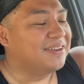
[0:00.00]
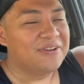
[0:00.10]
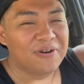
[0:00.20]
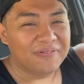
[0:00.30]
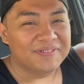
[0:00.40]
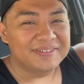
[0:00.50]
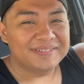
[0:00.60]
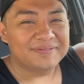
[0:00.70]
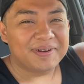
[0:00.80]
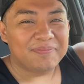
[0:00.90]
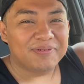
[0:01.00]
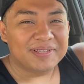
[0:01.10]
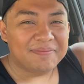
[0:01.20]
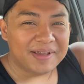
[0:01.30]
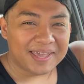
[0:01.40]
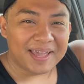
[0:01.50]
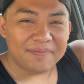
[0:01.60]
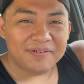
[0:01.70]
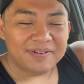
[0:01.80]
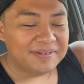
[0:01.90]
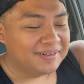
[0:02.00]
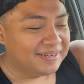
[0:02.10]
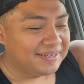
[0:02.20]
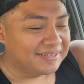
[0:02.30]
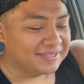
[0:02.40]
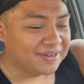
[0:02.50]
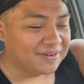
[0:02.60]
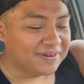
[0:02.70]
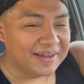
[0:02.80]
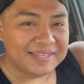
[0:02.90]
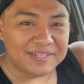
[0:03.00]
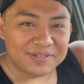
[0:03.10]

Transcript: nervous when I pulled out my camera, so I didn't do